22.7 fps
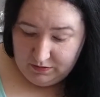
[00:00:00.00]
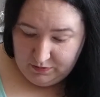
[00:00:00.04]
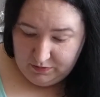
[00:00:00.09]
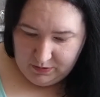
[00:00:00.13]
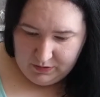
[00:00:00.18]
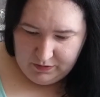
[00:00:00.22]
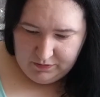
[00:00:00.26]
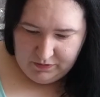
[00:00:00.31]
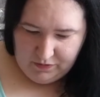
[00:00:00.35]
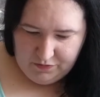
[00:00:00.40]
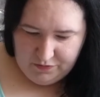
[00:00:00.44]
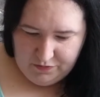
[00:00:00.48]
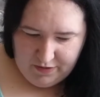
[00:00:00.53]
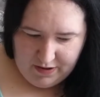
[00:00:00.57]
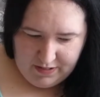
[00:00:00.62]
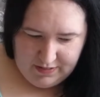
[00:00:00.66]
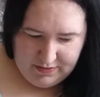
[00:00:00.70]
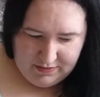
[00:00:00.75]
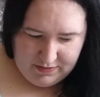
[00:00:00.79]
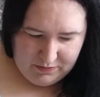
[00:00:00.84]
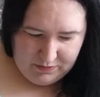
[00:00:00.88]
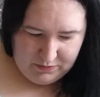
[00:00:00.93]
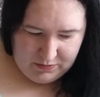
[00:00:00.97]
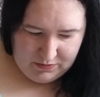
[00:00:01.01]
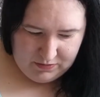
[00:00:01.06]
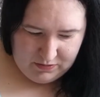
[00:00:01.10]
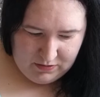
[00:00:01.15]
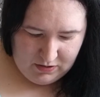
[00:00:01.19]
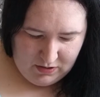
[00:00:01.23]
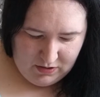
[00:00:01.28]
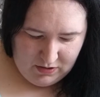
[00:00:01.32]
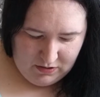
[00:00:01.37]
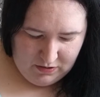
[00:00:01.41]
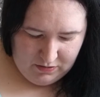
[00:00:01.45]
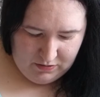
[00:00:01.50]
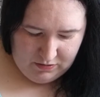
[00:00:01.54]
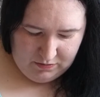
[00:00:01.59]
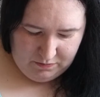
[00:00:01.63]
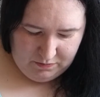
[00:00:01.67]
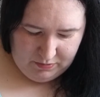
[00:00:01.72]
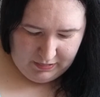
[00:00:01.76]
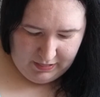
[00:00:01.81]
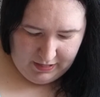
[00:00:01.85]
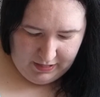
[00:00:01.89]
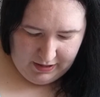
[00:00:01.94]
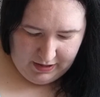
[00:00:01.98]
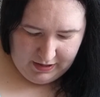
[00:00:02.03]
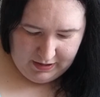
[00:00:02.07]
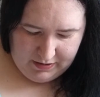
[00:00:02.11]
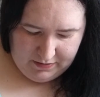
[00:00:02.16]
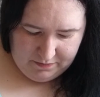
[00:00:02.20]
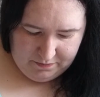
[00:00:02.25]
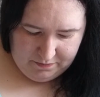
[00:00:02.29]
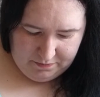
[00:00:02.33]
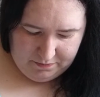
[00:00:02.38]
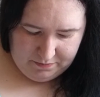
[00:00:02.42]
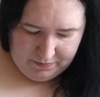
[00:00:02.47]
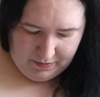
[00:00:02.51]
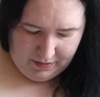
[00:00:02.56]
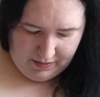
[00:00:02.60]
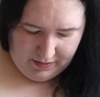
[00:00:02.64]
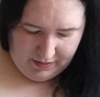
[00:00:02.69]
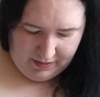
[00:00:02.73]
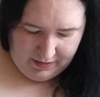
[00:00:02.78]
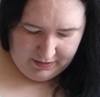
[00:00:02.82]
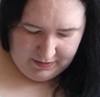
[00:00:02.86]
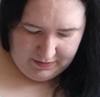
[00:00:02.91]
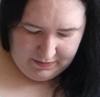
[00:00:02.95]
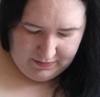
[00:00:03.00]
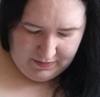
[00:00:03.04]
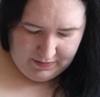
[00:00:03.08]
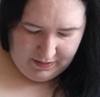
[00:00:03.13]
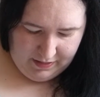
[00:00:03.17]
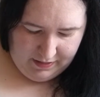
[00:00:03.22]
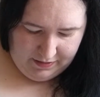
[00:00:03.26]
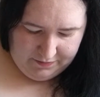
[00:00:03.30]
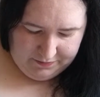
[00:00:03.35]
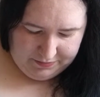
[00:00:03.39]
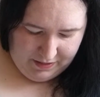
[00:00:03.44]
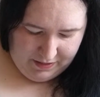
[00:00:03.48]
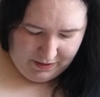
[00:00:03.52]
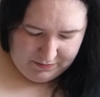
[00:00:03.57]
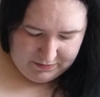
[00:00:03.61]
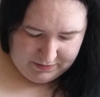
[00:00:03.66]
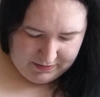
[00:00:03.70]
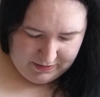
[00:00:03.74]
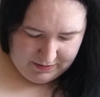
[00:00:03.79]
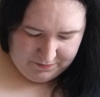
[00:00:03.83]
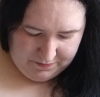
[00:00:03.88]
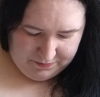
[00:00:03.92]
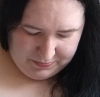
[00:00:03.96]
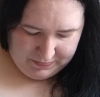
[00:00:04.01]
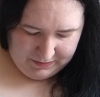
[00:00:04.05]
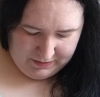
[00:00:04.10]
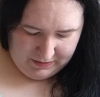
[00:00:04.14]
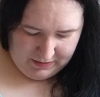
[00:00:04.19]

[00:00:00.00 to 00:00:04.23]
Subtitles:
one of her friends that was played by, that was it.